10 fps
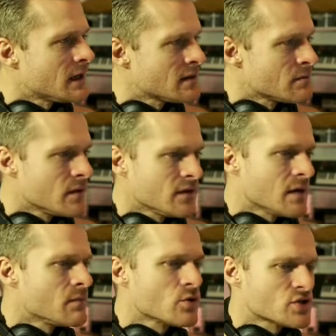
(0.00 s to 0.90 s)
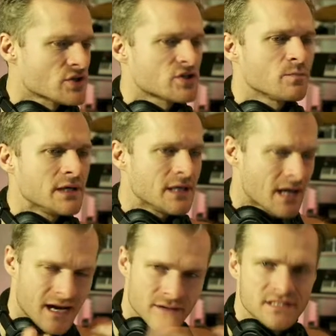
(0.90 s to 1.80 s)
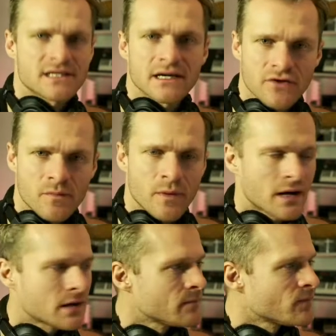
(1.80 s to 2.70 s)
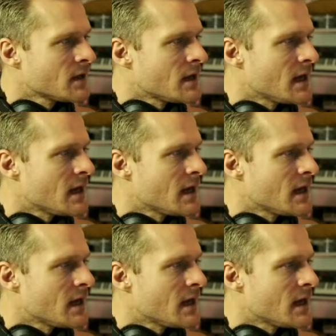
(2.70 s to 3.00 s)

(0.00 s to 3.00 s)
and the emotions should be outside your body.